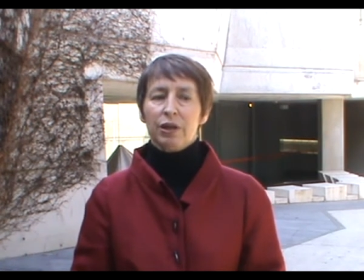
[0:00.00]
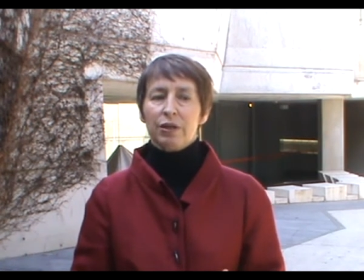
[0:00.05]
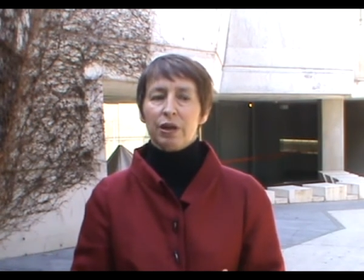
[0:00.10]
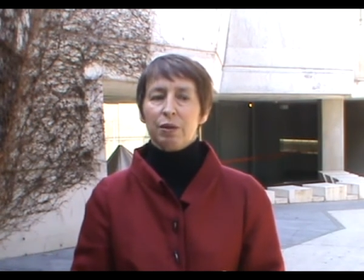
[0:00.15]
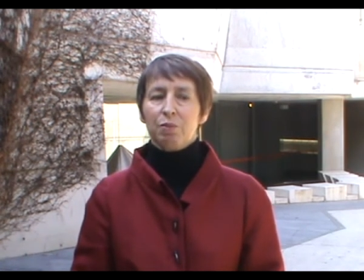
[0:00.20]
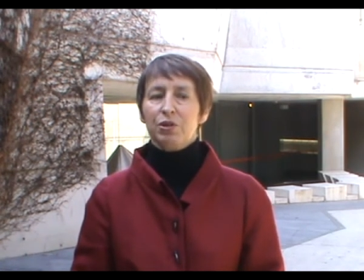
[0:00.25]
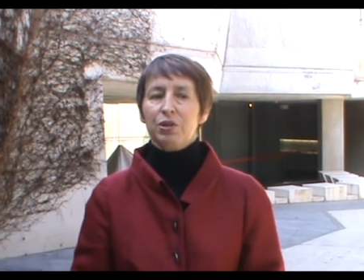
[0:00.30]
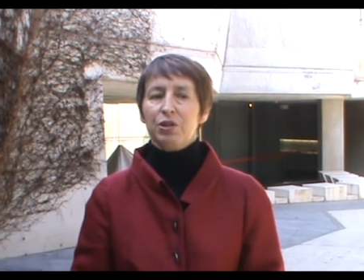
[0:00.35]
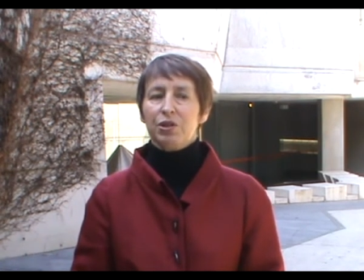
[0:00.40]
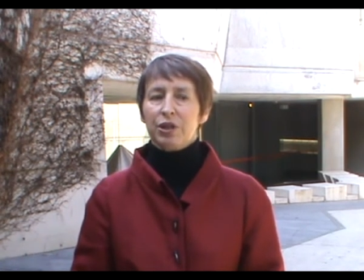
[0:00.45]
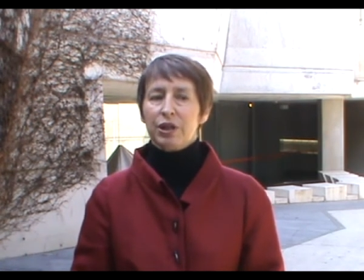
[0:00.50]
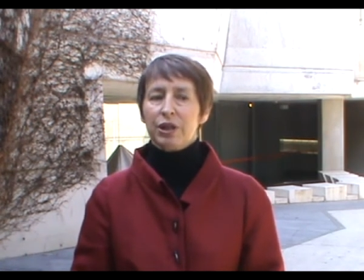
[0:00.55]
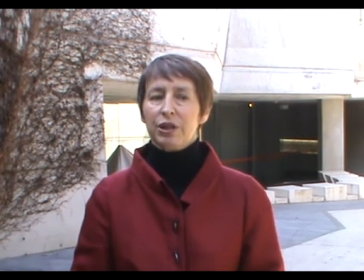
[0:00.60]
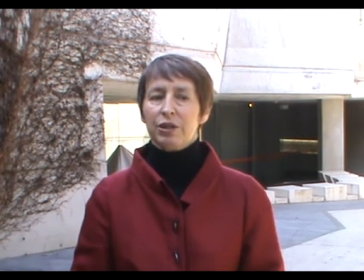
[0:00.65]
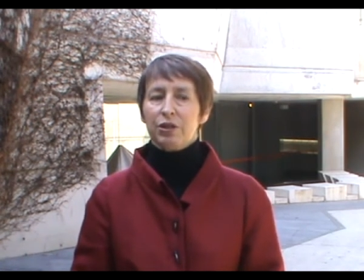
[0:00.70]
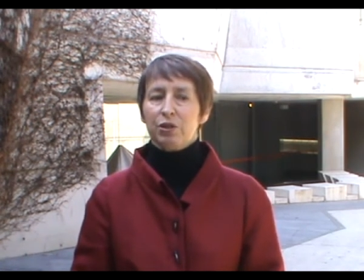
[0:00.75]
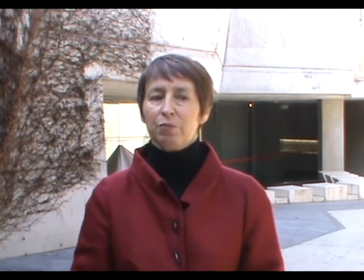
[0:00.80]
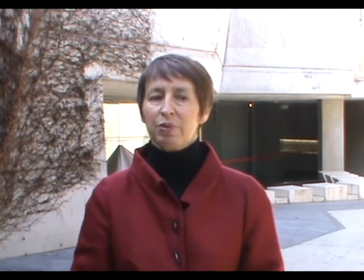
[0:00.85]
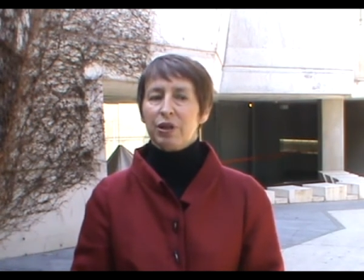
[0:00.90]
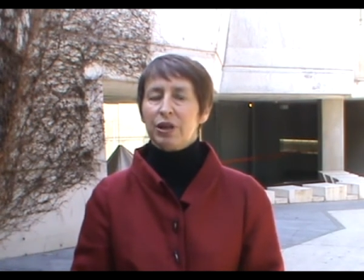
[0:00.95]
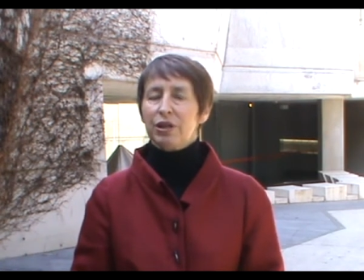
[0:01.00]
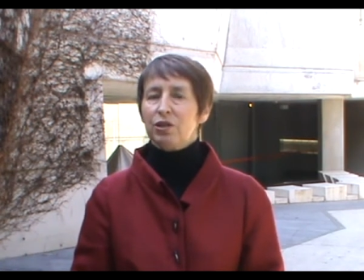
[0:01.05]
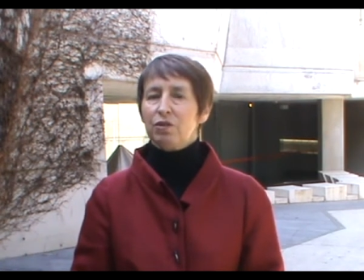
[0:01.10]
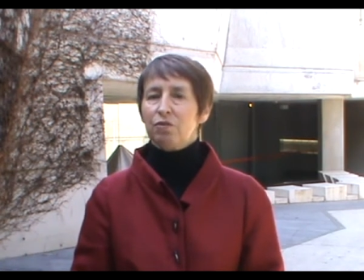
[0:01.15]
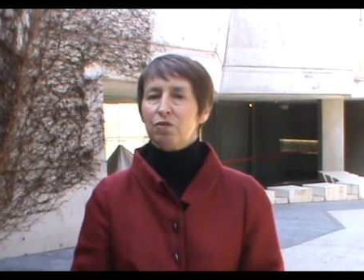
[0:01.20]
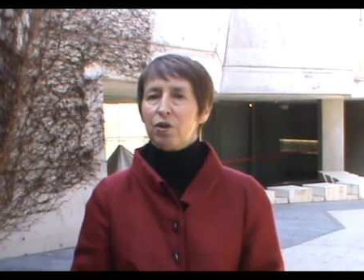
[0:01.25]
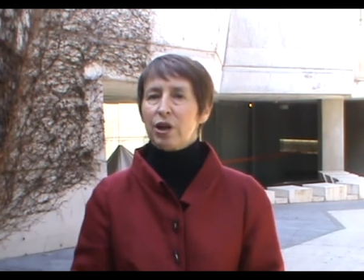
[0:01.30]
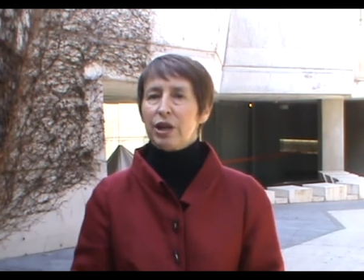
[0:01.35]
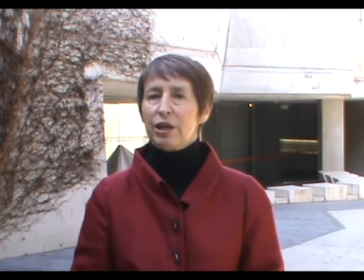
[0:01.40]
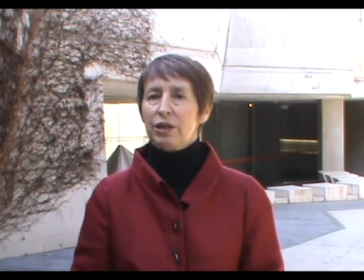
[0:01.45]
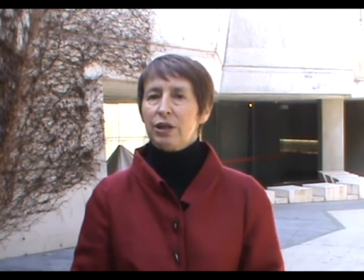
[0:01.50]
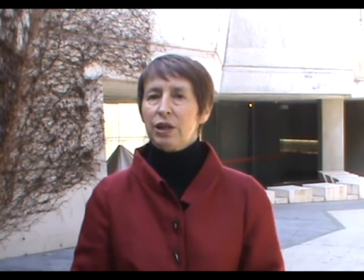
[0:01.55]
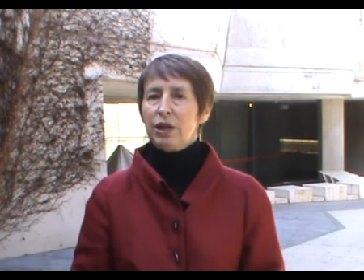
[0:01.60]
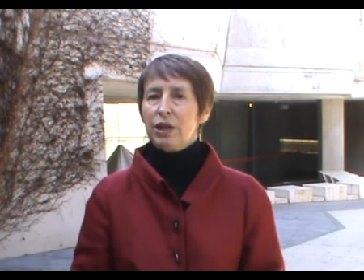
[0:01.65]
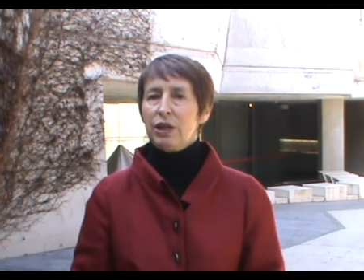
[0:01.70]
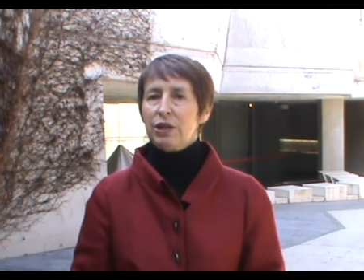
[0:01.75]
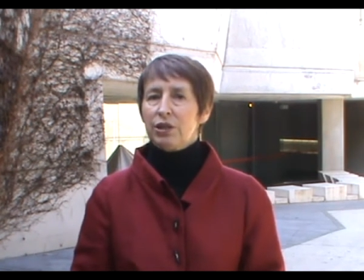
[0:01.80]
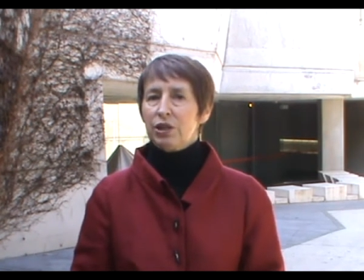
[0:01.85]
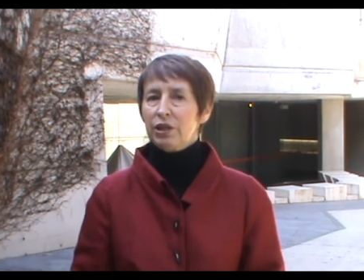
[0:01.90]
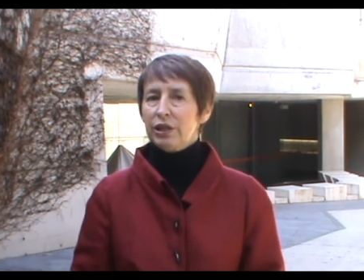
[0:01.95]
they would see it as a place of great
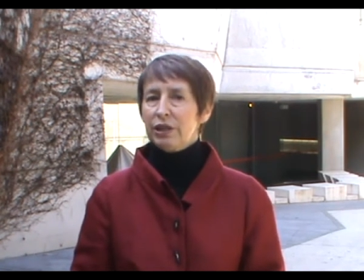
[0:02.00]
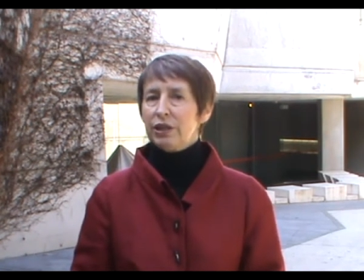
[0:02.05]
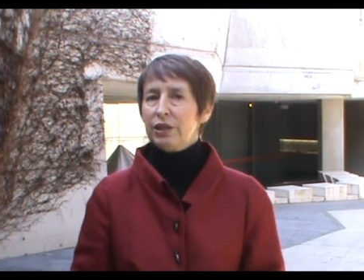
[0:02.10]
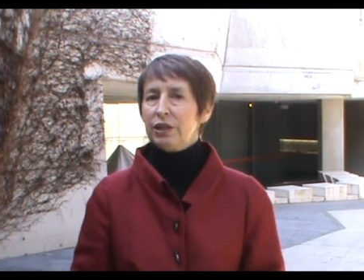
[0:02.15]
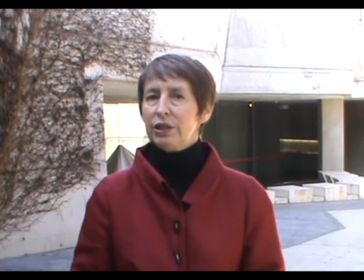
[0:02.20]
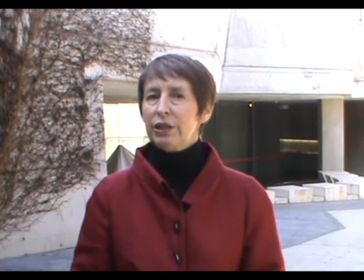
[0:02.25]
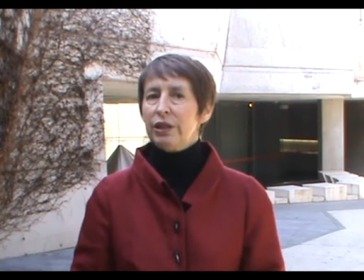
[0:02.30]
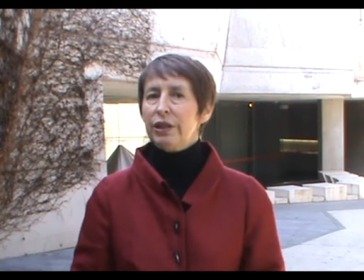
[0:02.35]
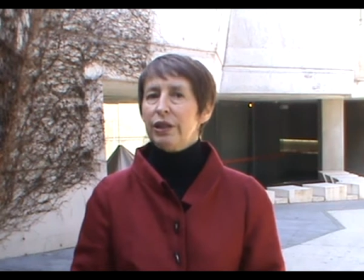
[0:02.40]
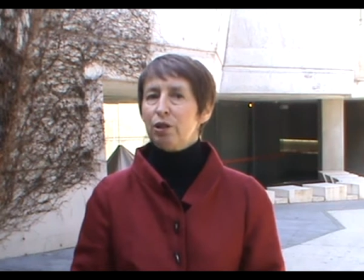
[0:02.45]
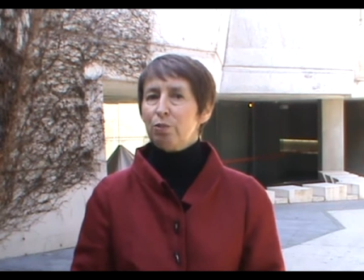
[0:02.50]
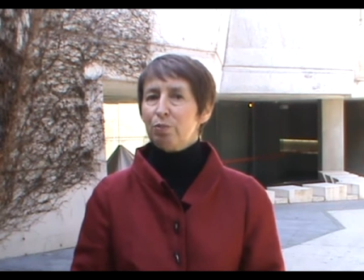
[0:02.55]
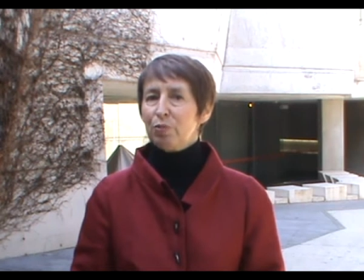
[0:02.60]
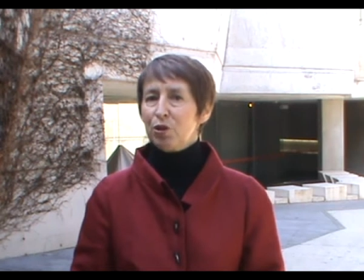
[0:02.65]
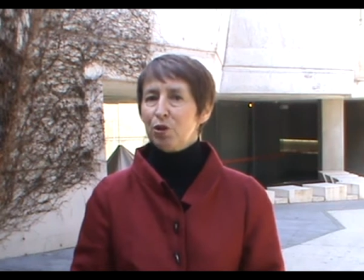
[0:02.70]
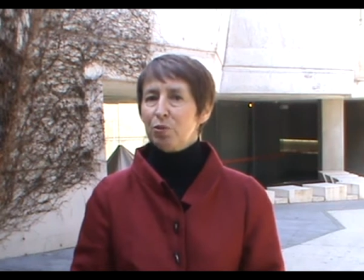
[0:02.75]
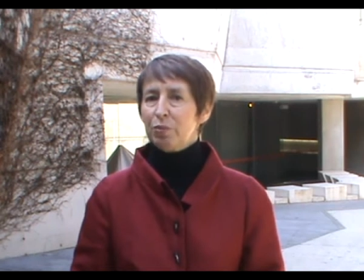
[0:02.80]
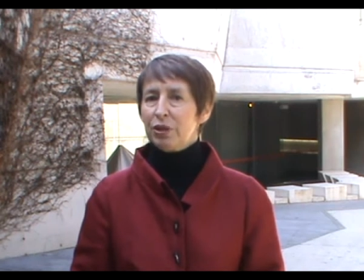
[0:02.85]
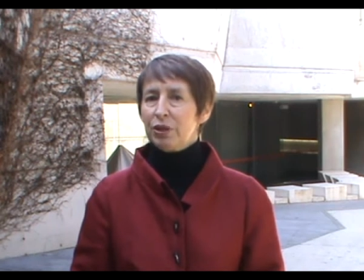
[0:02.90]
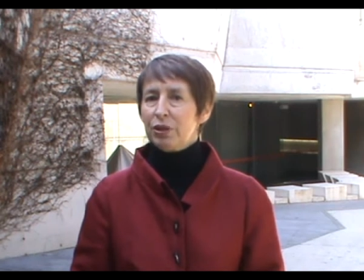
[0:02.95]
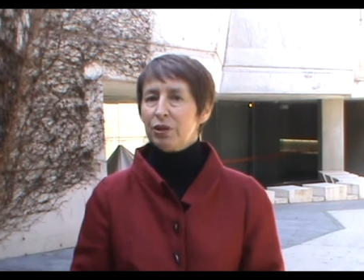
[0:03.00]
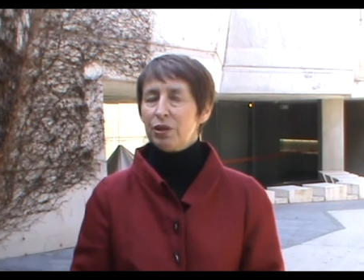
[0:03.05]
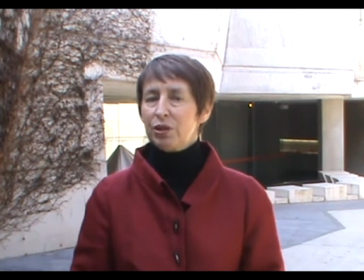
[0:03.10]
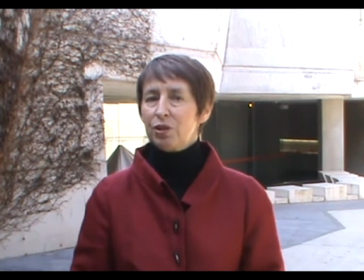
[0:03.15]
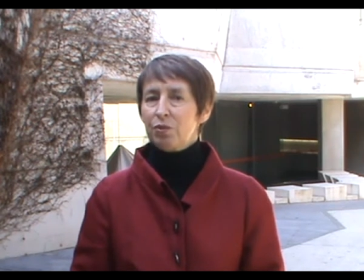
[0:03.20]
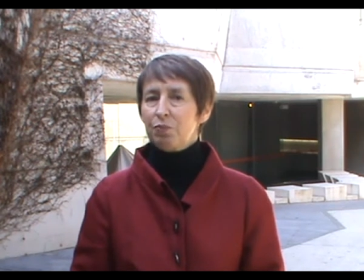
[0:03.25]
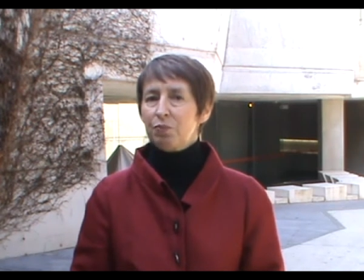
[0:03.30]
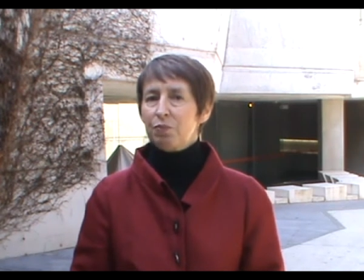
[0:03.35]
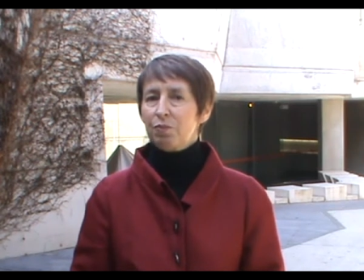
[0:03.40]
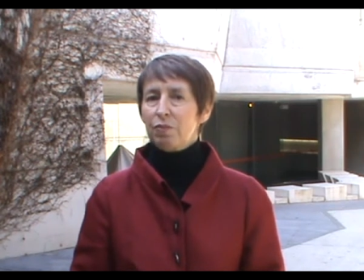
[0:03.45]
solidity and permanence.